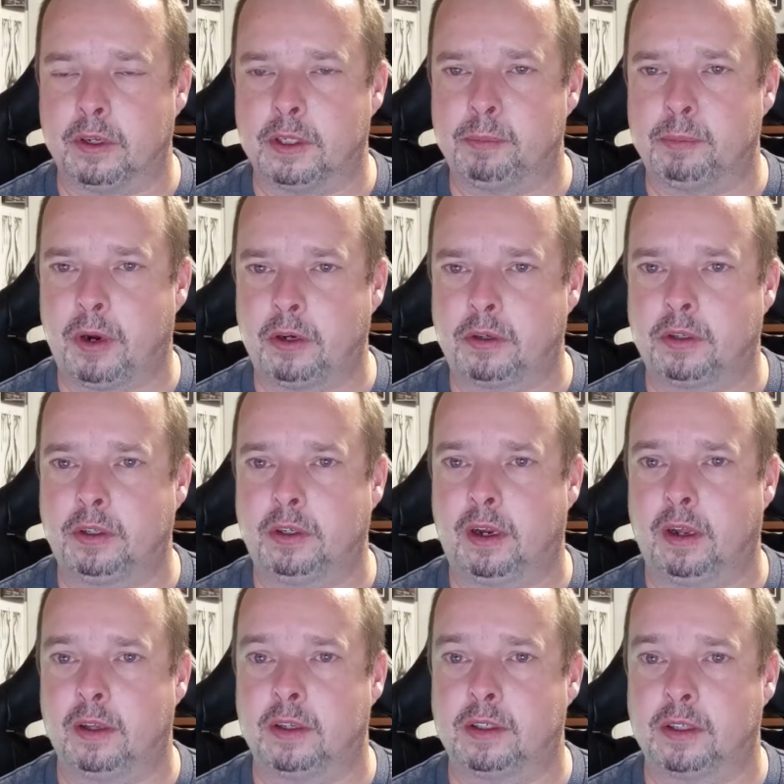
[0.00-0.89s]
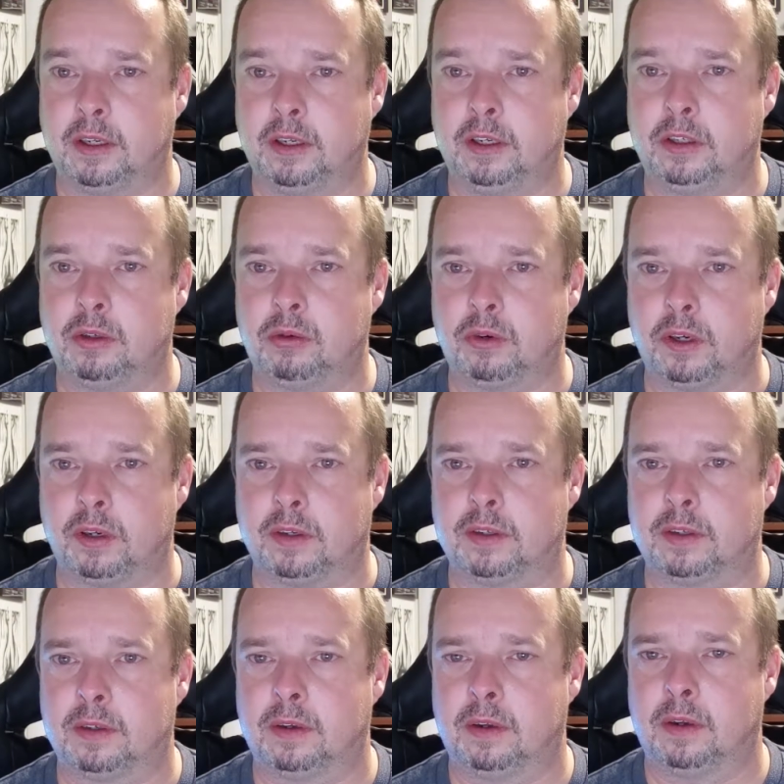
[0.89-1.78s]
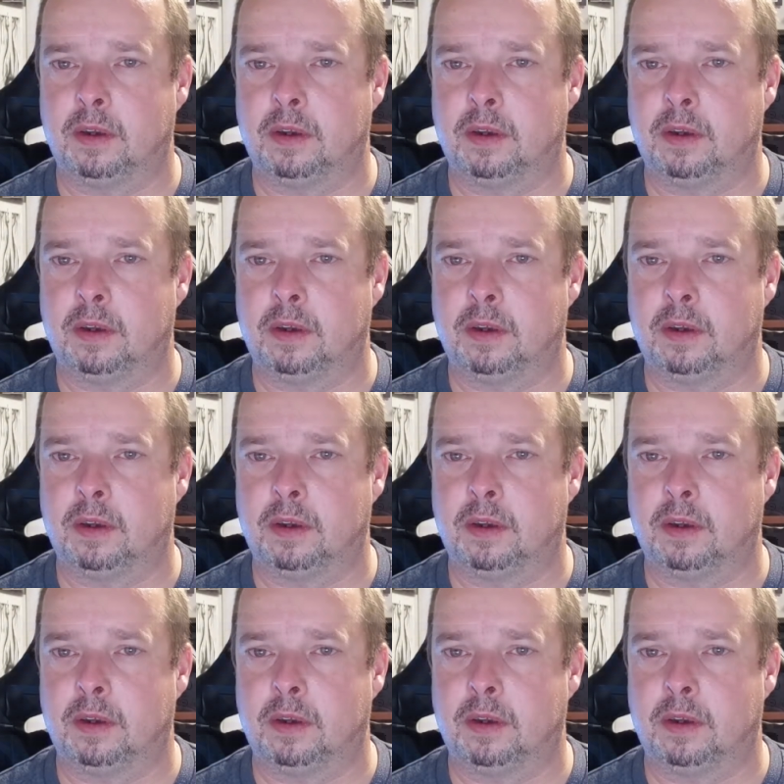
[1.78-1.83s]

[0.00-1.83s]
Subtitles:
especially on city streets,